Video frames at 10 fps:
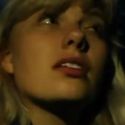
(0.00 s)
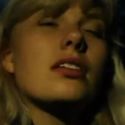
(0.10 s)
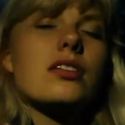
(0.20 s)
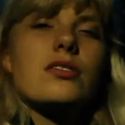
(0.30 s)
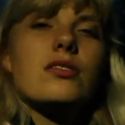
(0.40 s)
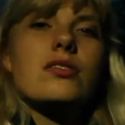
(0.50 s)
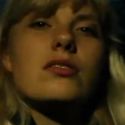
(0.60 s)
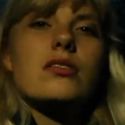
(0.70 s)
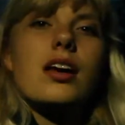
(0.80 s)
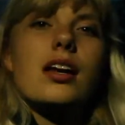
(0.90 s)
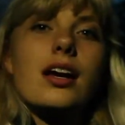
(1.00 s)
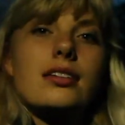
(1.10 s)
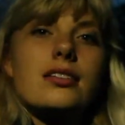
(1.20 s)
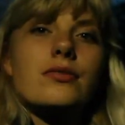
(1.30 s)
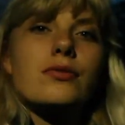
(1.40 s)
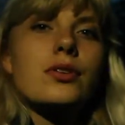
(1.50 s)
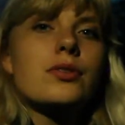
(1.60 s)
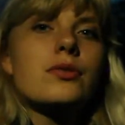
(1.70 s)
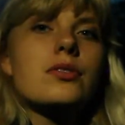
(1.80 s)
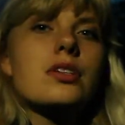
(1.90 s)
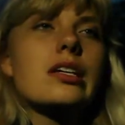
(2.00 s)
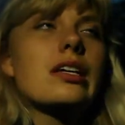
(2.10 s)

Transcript: that this is an active roost.